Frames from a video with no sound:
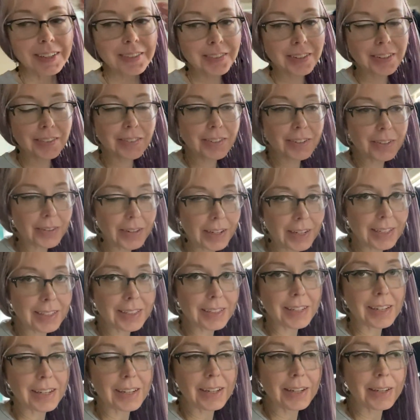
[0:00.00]
ready for quiet
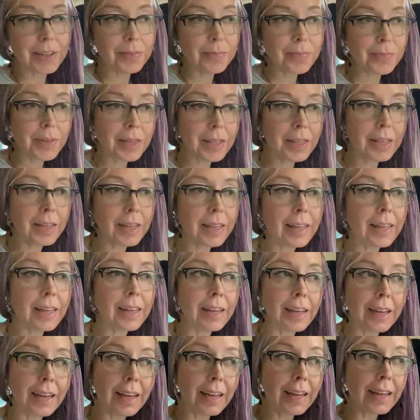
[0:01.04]
time.
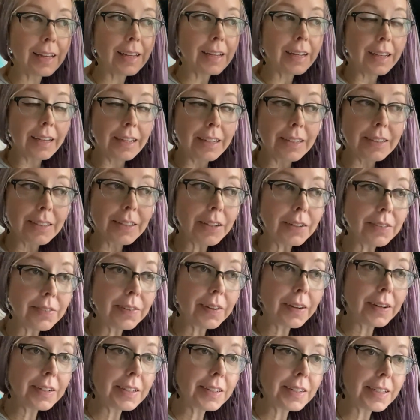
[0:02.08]
So
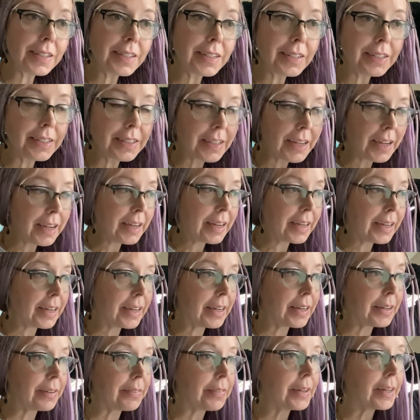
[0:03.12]
far
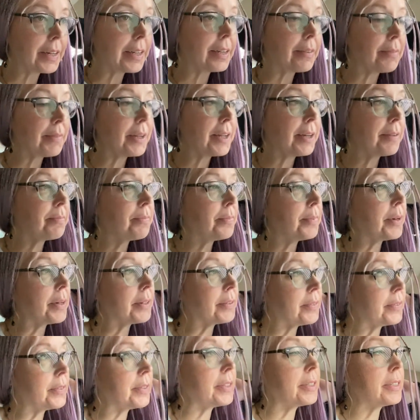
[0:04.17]
today, we got up and had
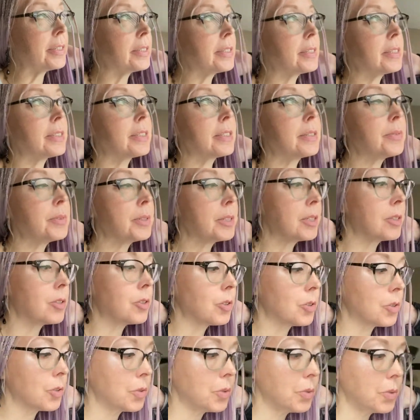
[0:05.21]
breakfast, then we did
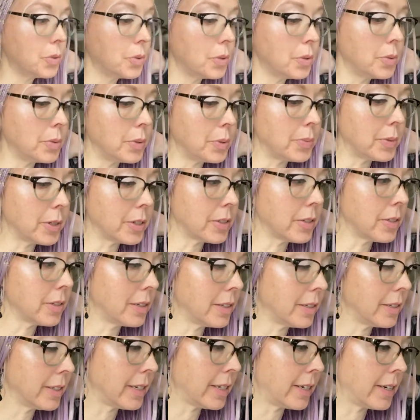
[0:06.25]
school. We worked on
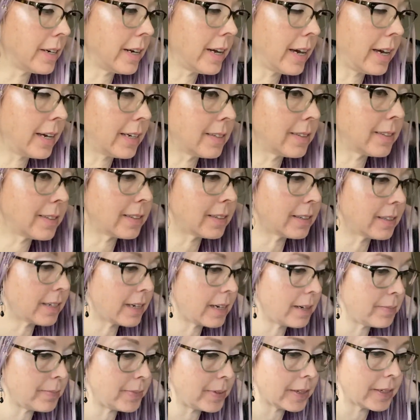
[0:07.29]
the letter S a
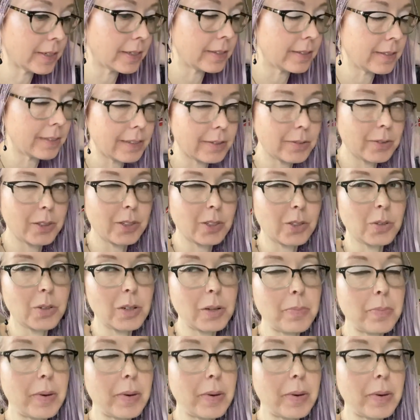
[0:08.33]
lot because he was doing them